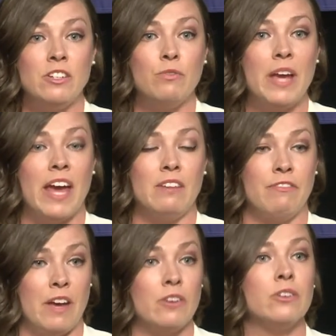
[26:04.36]
if we had a
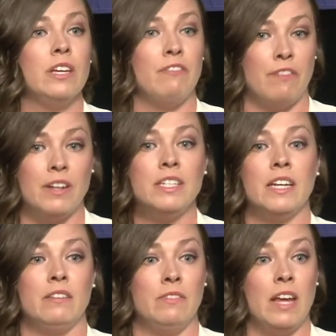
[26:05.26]
federally
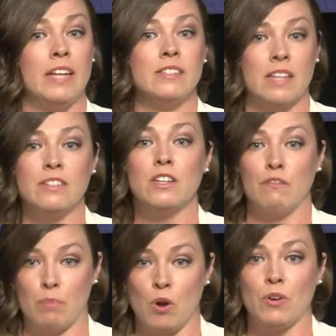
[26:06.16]
funded
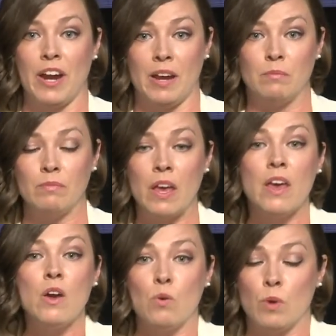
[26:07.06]
incentive program
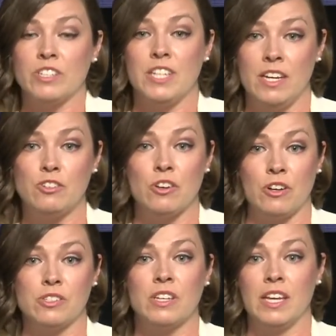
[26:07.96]
where
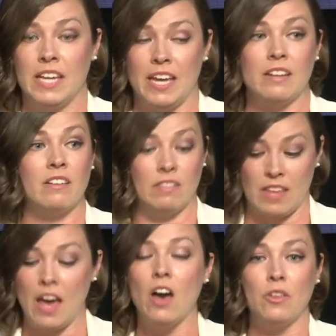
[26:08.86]
teachers could get
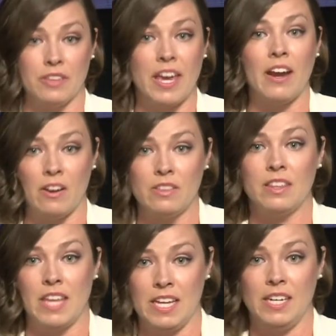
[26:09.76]
the health care that
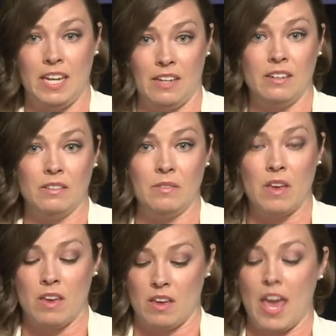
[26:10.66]
they need
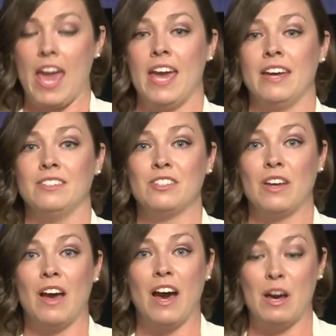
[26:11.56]
and
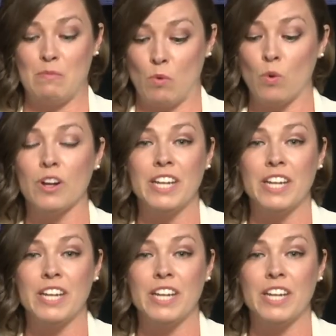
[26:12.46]
work